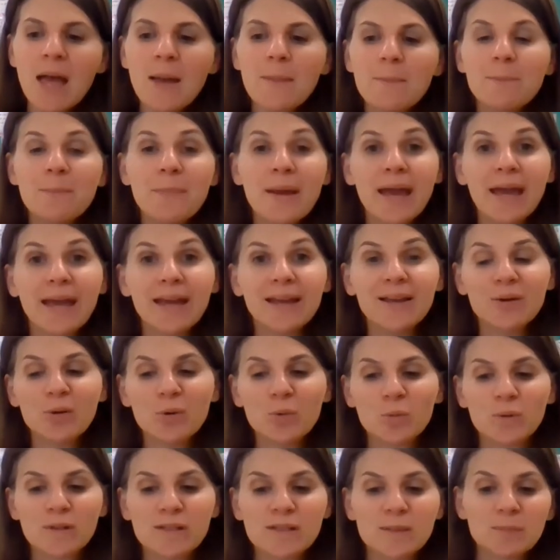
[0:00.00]
Meg
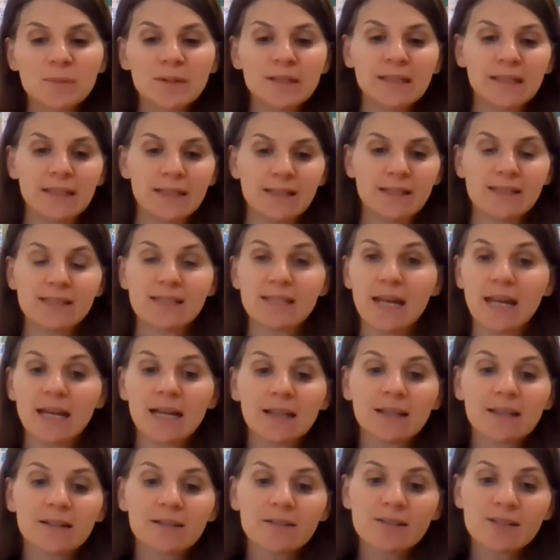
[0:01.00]
was pleased and a
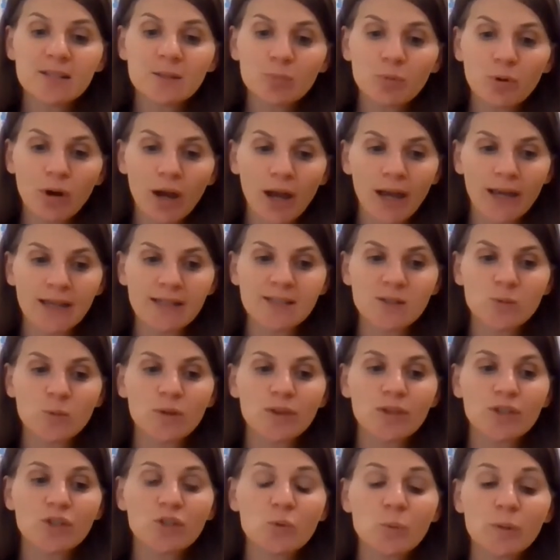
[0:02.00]
little surprised when
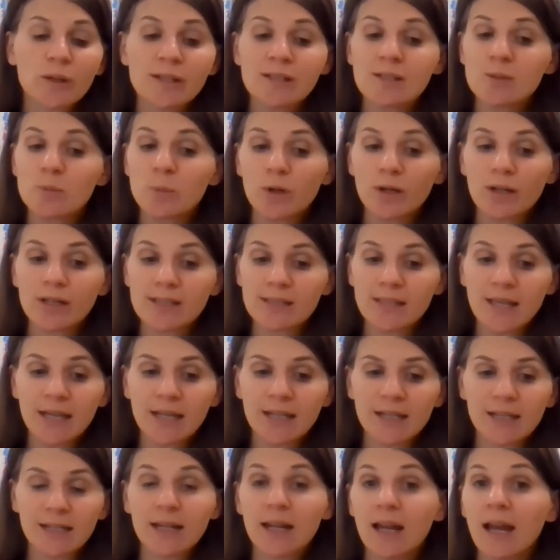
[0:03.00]
the twins were
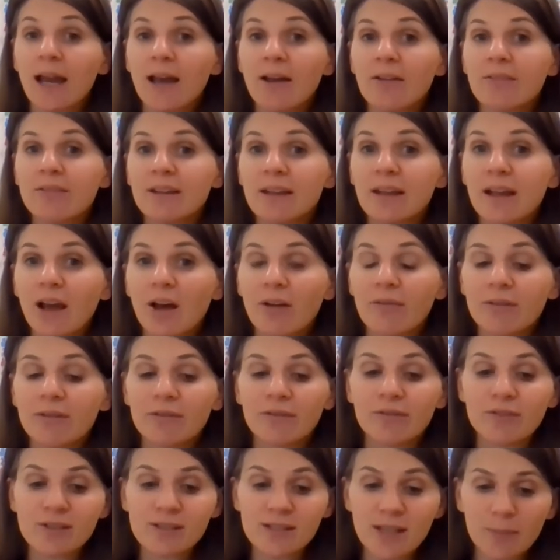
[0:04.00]
excited at having Calvin
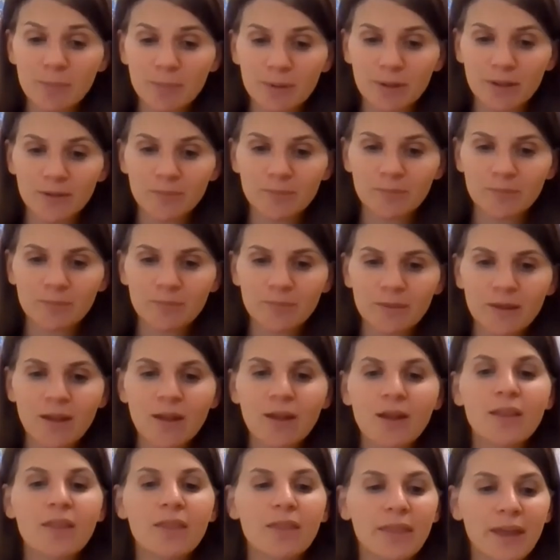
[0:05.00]
for supper.
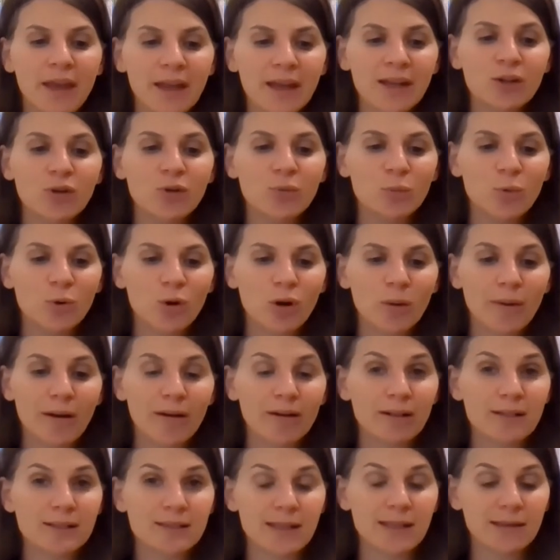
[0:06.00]
They knew more about
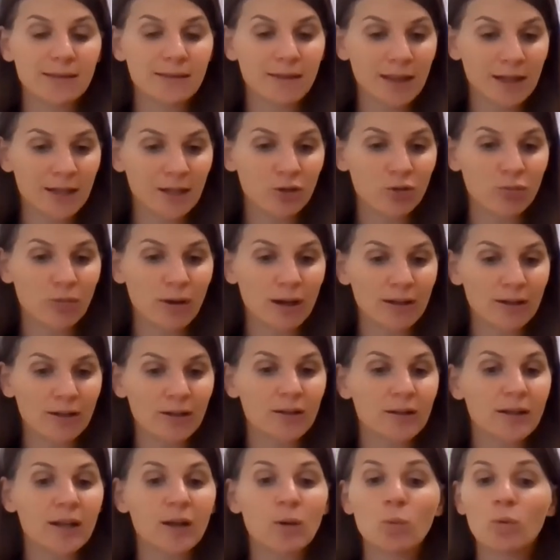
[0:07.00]
his athletic
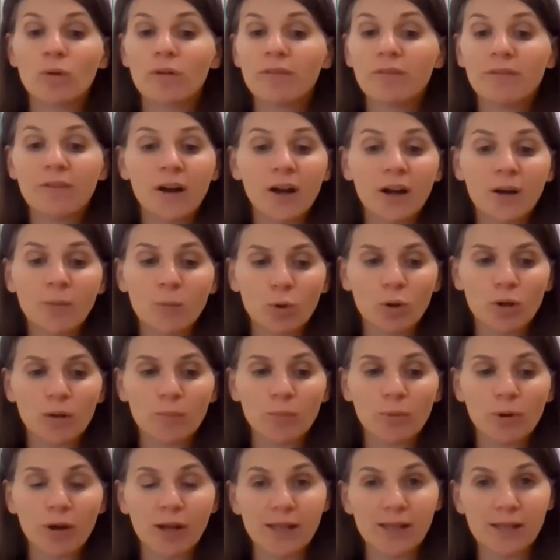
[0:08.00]
record and were far more
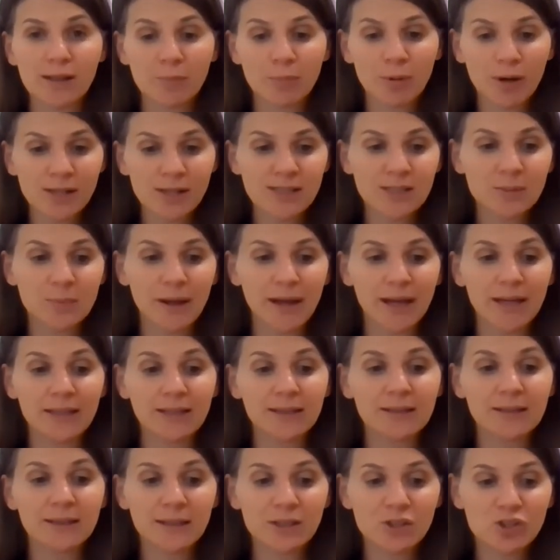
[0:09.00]
impressed by
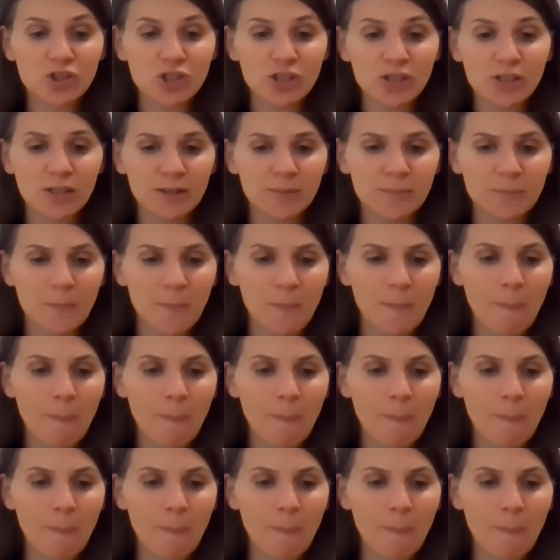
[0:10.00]
it than she.